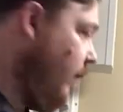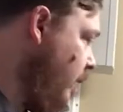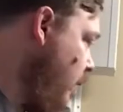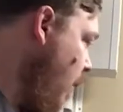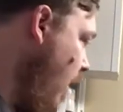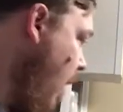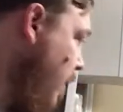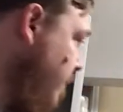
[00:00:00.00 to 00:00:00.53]

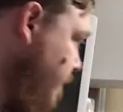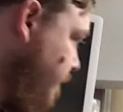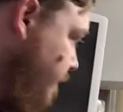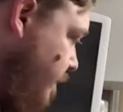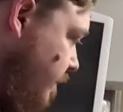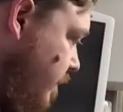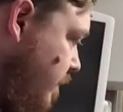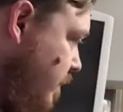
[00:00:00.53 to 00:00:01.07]
wall,
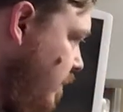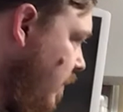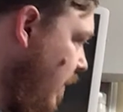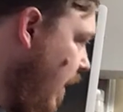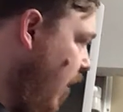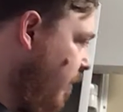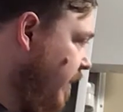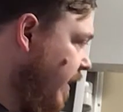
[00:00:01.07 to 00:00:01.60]

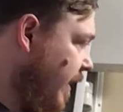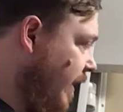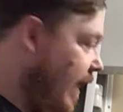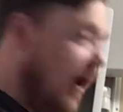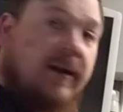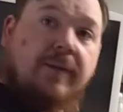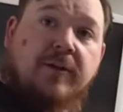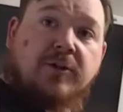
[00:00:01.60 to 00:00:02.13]
I'll begin
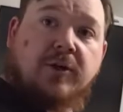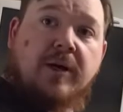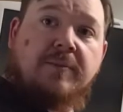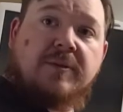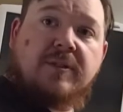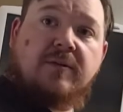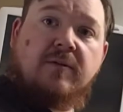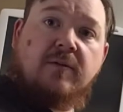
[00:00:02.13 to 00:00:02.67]
counting the
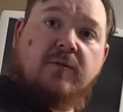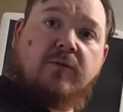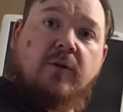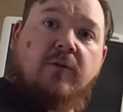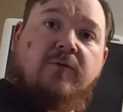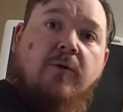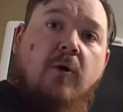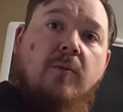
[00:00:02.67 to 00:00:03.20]
drips for a
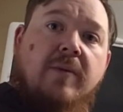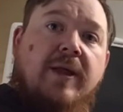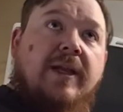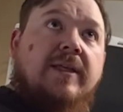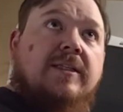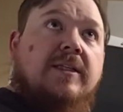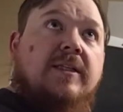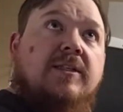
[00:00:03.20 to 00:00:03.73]
full
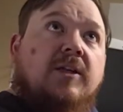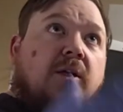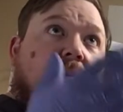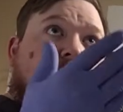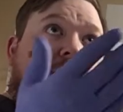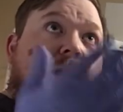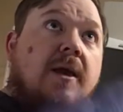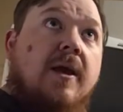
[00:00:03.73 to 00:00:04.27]
minute to
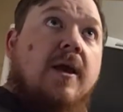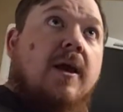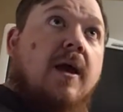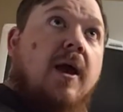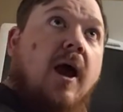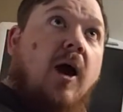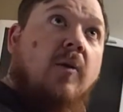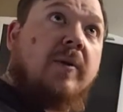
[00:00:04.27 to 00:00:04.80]
determine
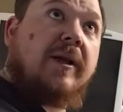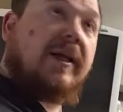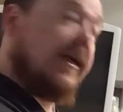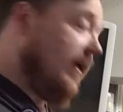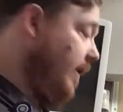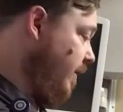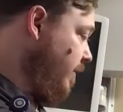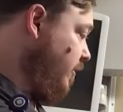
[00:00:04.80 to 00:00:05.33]
how
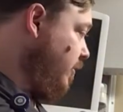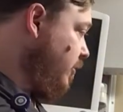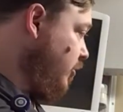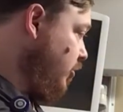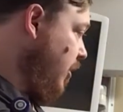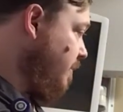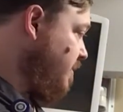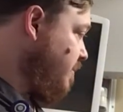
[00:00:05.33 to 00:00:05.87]
many
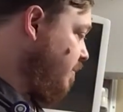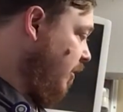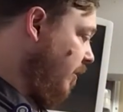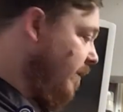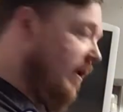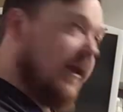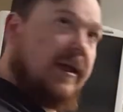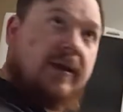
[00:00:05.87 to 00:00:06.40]
drips per
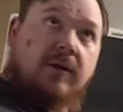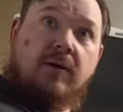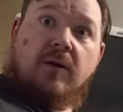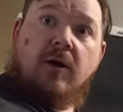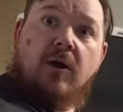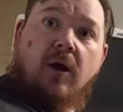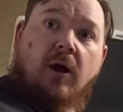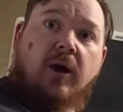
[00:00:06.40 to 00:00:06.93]
minute
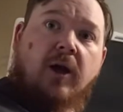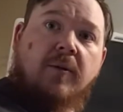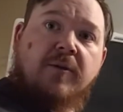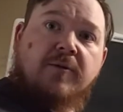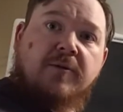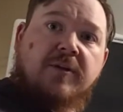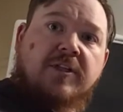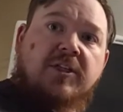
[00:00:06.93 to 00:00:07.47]
are coming
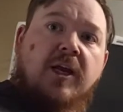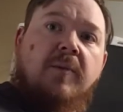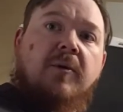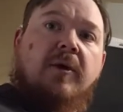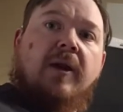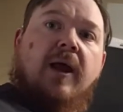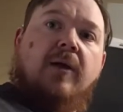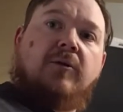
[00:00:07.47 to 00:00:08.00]
through this chamber,
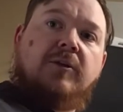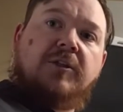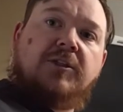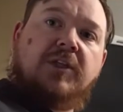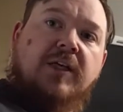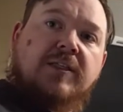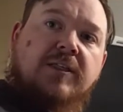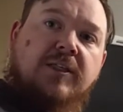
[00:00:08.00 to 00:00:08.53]
and I will
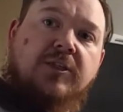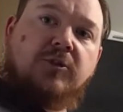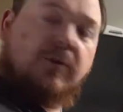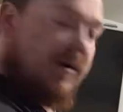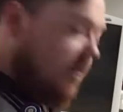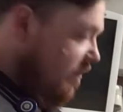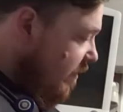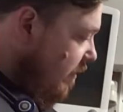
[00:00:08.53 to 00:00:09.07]
adjust the
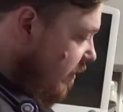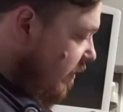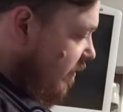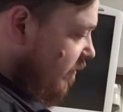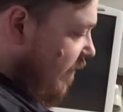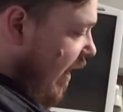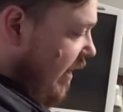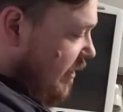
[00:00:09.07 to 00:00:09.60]
drip
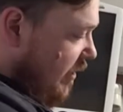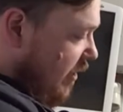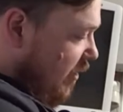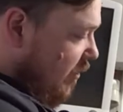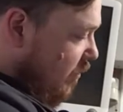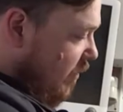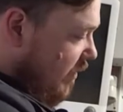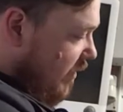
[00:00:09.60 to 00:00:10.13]

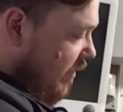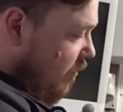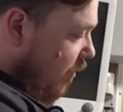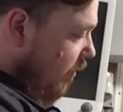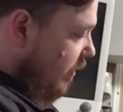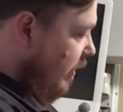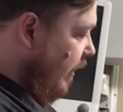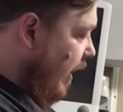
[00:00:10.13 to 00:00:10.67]
factor with the
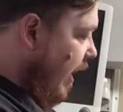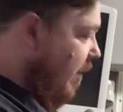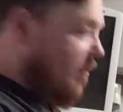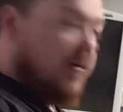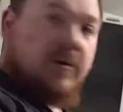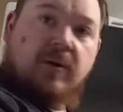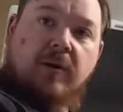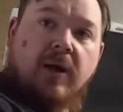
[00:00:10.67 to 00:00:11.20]
roller clamp
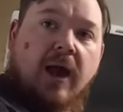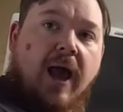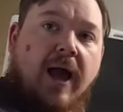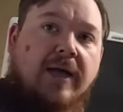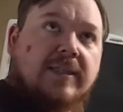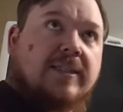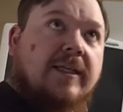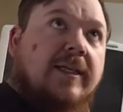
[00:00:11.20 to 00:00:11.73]

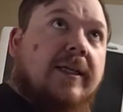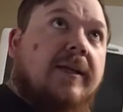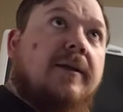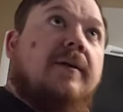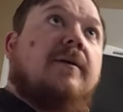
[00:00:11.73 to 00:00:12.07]
as needed.